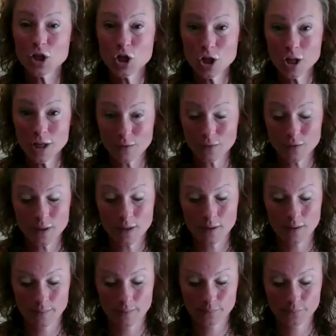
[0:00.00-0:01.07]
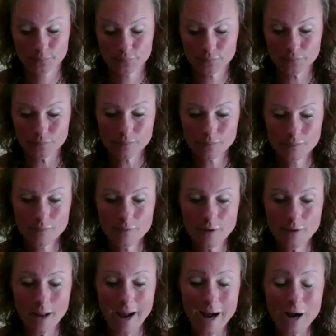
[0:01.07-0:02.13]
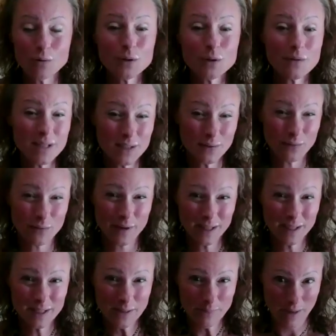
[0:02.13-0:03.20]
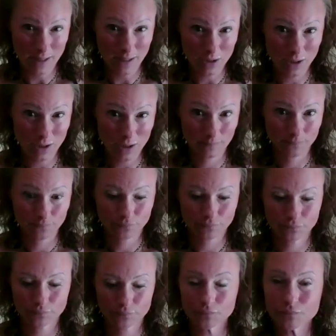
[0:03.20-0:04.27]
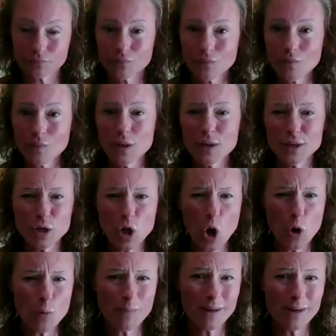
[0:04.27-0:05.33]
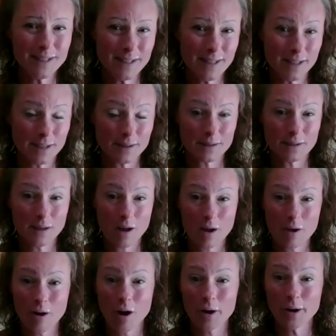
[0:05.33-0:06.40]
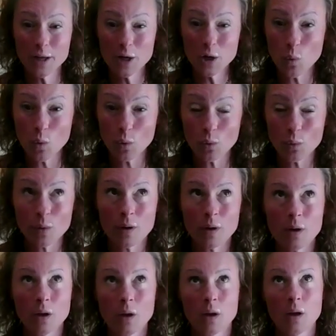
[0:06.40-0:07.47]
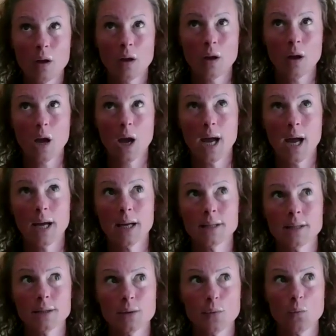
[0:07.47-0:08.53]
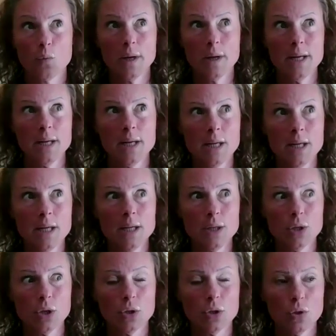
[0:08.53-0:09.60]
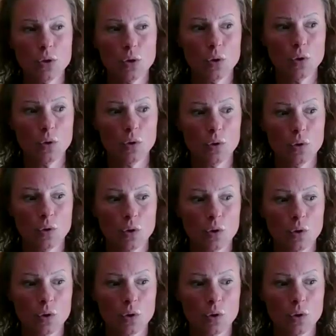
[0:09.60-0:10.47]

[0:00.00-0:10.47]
shift out of this victim energy, this hopelessness, unequal, and we need to